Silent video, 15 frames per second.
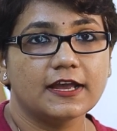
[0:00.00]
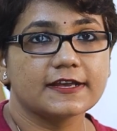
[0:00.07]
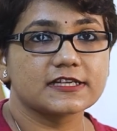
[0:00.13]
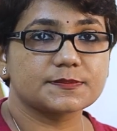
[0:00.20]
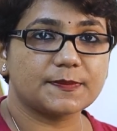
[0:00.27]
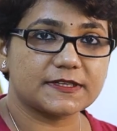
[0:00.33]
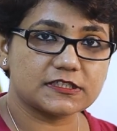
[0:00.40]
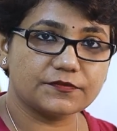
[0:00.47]

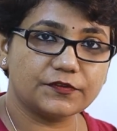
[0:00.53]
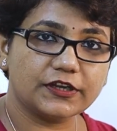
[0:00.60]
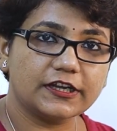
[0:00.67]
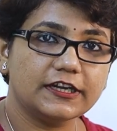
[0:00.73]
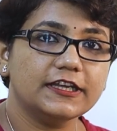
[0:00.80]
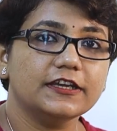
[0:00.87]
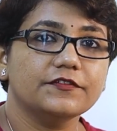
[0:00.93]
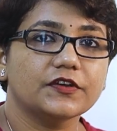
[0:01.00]

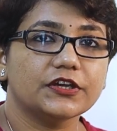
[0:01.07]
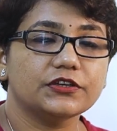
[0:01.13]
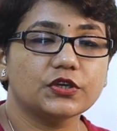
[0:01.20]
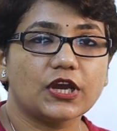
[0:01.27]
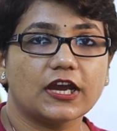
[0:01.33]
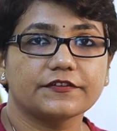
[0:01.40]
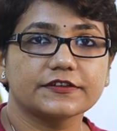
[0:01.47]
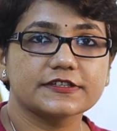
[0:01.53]
Specifically when you
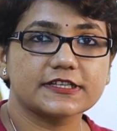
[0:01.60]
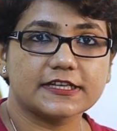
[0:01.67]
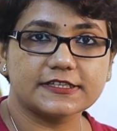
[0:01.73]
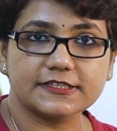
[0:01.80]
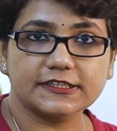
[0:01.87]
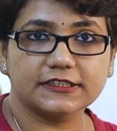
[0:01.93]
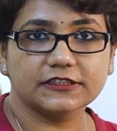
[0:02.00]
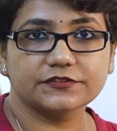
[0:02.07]
have a
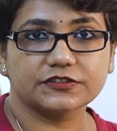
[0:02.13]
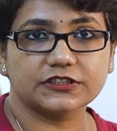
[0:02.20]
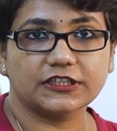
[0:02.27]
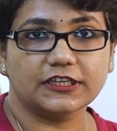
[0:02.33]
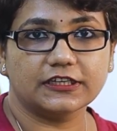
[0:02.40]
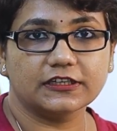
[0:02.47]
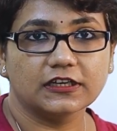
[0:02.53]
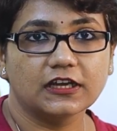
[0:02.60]
sensitive
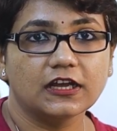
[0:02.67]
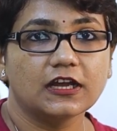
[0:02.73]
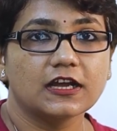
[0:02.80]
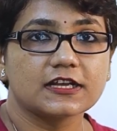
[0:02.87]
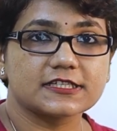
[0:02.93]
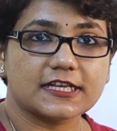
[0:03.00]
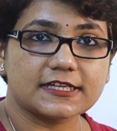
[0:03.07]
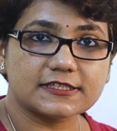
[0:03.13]
skin,
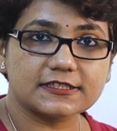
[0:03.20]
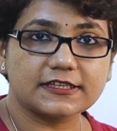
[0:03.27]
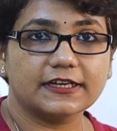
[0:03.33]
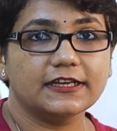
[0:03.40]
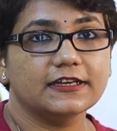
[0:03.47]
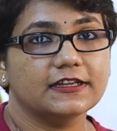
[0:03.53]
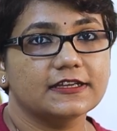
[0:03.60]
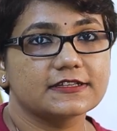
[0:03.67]

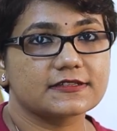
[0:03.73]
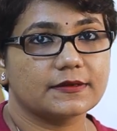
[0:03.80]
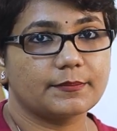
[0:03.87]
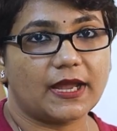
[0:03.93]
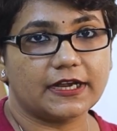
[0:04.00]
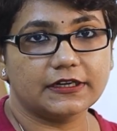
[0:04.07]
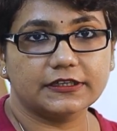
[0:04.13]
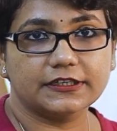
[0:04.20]
sunscreen is a
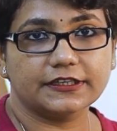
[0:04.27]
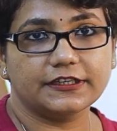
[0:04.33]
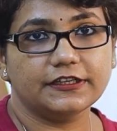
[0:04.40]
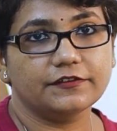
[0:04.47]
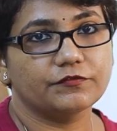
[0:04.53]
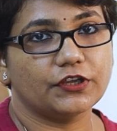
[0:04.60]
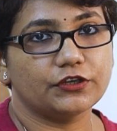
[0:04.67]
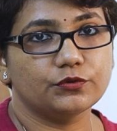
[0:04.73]
mandatory
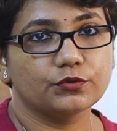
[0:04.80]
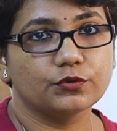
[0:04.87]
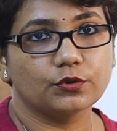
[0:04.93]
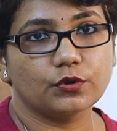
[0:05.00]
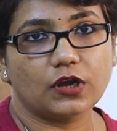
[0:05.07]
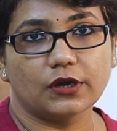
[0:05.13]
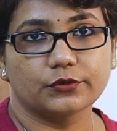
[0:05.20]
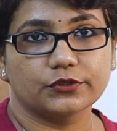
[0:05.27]
when you
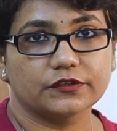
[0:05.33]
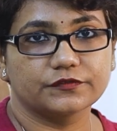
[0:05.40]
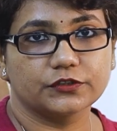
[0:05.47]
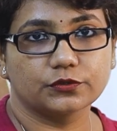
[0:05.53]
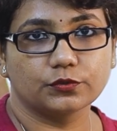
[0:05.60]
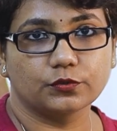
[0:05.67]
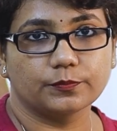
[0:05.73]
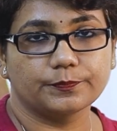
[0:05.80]
go out of the
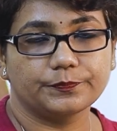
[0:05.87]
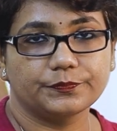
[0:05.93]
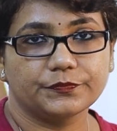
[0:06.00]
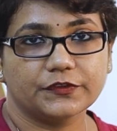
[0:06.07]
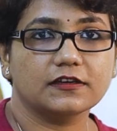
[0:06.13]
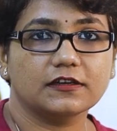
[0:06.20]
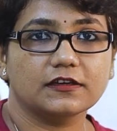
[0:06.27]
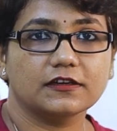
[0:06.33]
home.
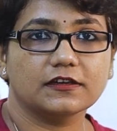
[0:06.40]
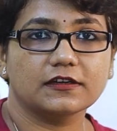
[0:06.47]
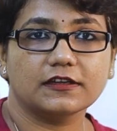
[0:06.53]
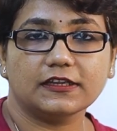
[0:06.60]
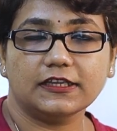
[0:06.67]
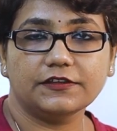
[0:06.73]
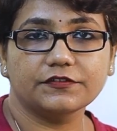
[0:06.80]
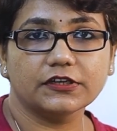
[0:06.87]

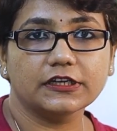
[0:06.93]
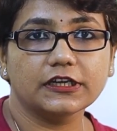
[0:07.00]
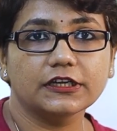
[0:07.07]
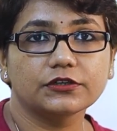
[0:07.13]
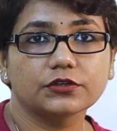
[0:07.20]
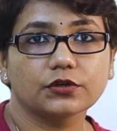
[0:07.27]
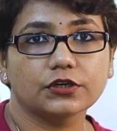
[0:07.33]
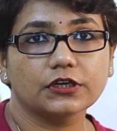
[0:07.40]
Even
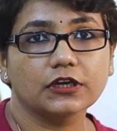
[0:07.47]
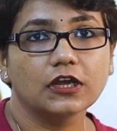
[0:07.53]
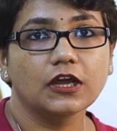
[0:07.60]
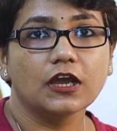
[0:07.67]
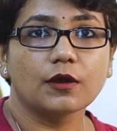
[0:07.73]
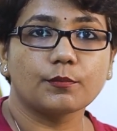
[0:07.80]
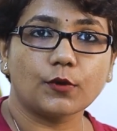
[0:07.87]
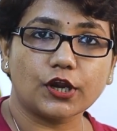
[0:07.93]
indoor,
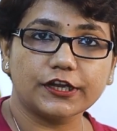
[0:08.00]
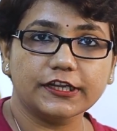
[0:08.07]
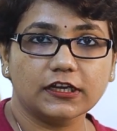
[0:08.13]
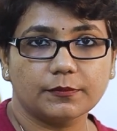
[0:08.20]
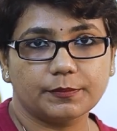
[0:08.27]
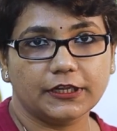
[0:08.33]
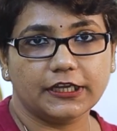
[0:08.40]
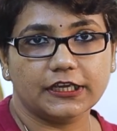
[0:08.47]
morning
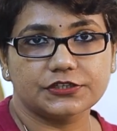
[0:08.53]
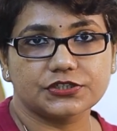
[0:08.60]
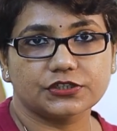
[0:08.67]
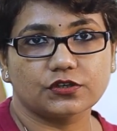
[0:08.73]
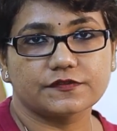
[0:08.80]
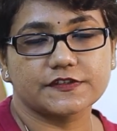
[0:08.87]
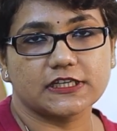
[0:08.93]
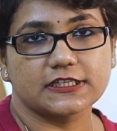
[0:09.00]
application
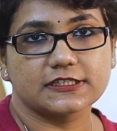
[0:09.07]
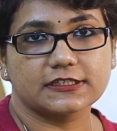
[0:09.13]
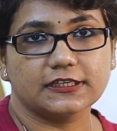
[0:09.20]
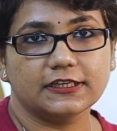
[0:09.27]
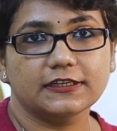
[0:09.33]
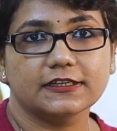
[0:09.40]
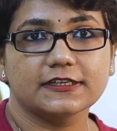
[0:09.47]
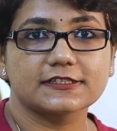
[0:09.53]
of
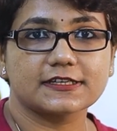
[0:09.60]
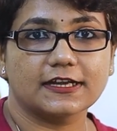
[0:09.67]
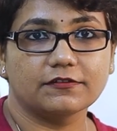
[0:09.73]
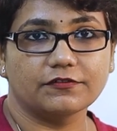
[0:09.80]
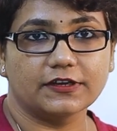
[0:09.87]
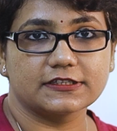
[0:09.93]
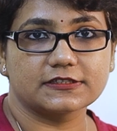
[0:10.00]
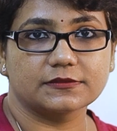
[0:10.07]
sunscreen is
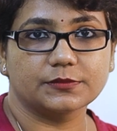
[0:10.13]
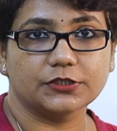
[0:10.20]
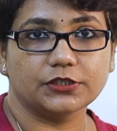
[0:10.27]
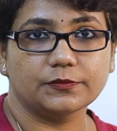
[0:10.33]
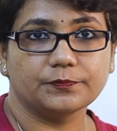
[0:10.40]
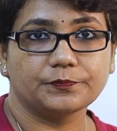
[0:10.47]
advisable.